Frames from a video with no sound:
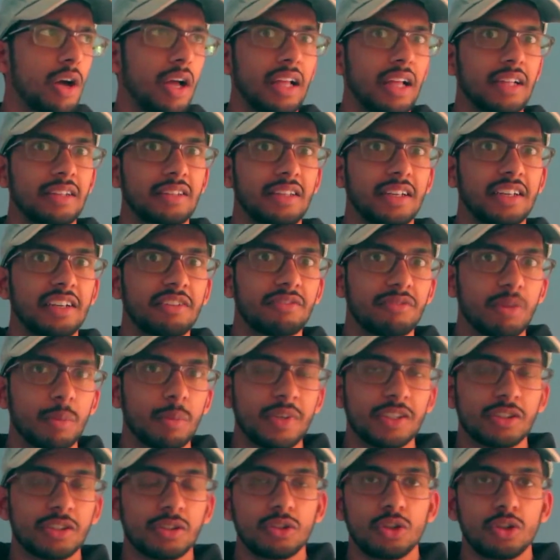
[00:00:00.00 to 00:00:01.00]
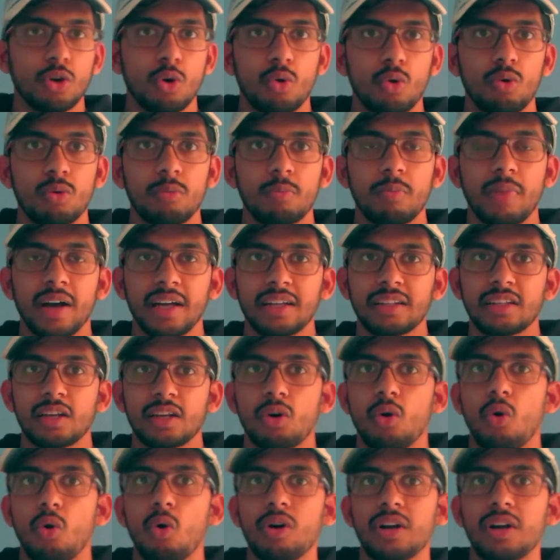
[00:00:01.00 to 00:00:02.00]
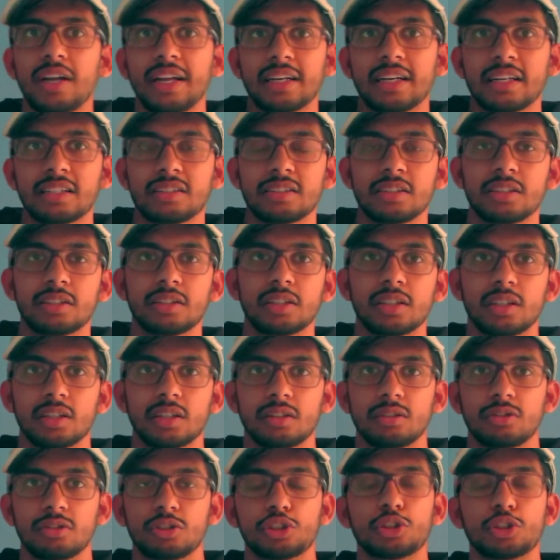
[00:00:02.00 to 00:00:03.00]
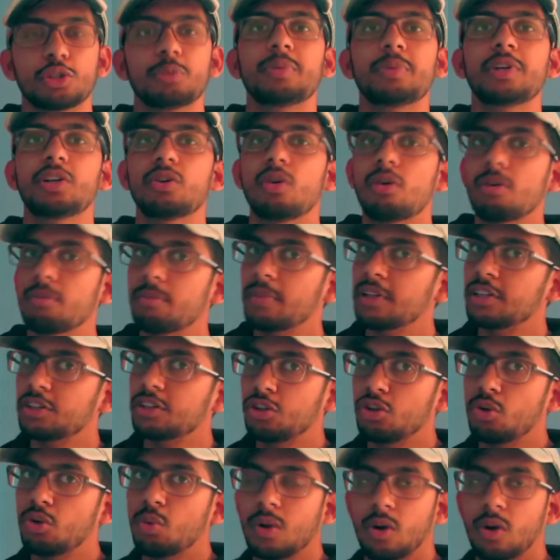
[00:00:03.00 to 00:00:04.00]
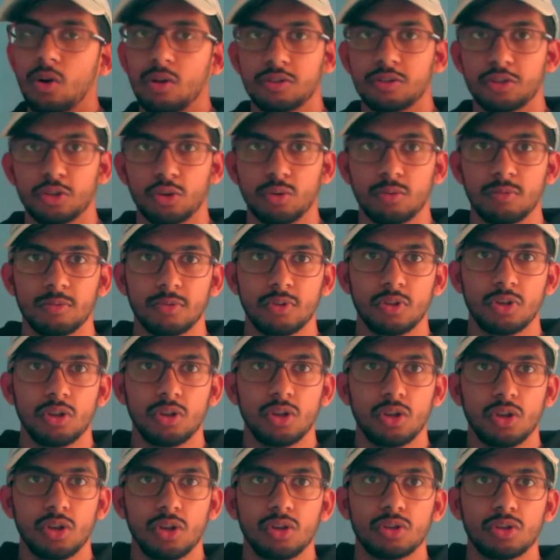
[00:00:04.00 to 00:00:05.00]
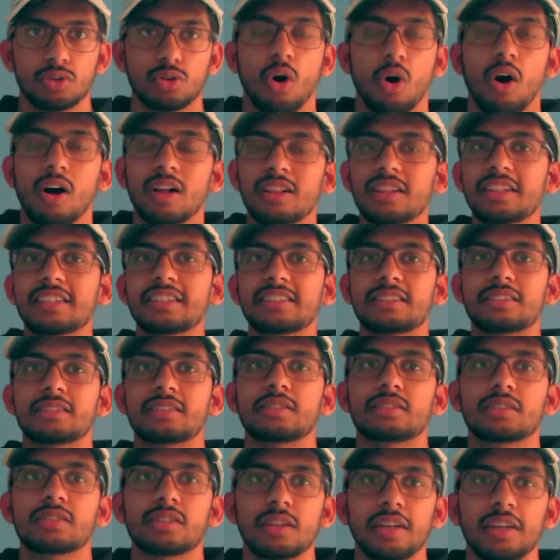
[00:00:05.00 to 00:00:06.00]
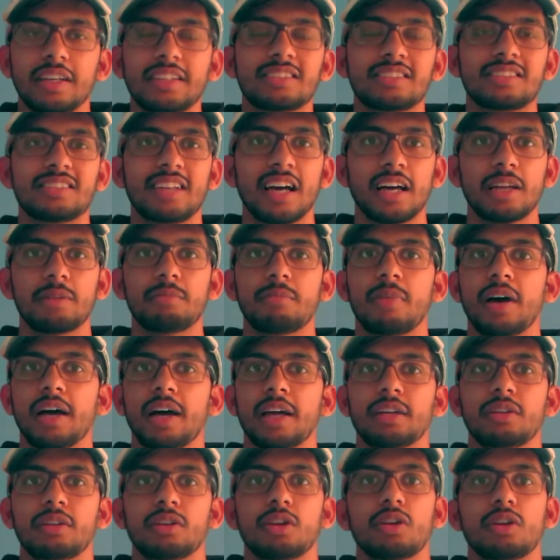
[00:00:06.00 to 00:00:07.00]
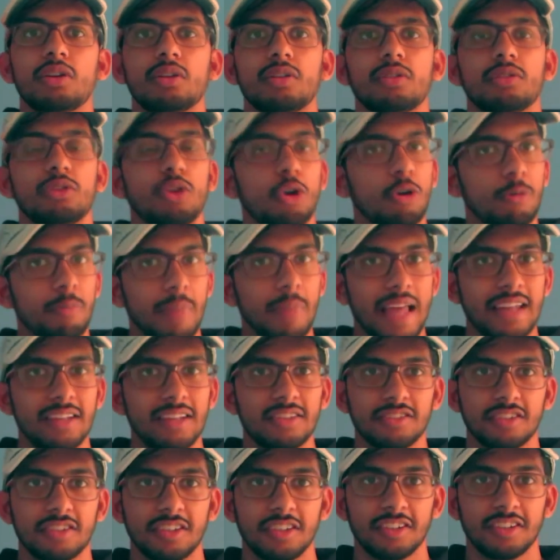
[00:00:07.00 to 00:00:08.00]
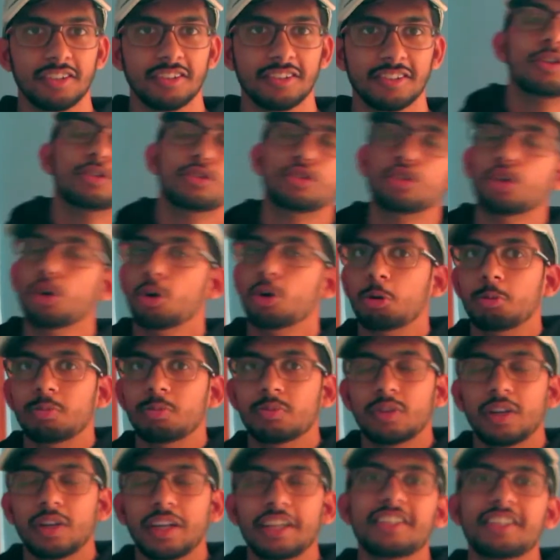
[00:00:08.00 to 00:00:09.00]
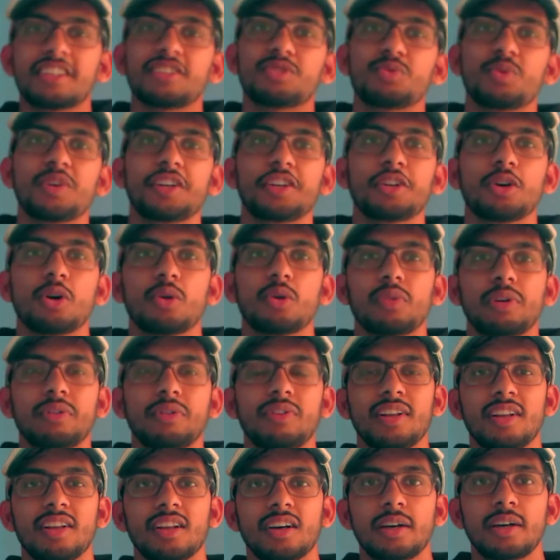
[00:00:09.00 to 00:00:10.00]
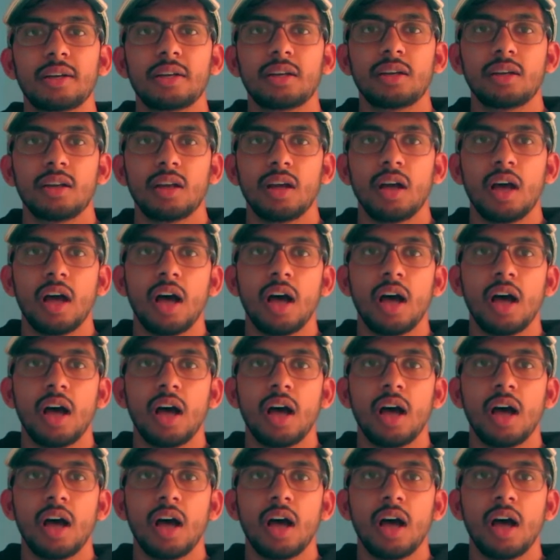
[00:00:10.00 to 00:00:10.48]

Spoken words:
the information known by the old data center should be known by the new one also. So all this is done by load balancing. So in this video we will learn